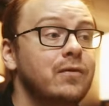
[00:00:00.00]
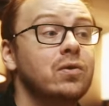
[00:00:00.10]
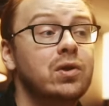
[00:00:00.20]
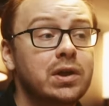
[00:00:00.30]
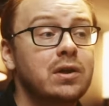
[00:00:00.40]
if you're
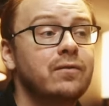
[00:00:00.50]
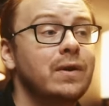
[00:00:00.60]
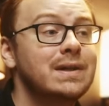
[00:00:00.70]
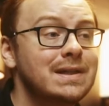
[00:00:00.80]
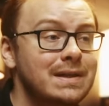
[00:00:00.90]
looking
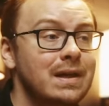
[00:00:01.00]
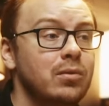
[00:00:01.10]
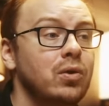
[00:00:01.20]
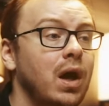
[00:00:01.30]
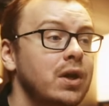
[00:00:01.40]
for a
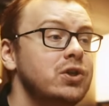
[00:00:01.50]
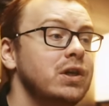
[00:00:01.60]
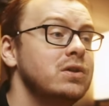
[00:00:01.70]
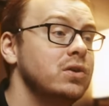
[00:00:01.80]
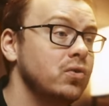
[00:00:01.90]
stable, unchanging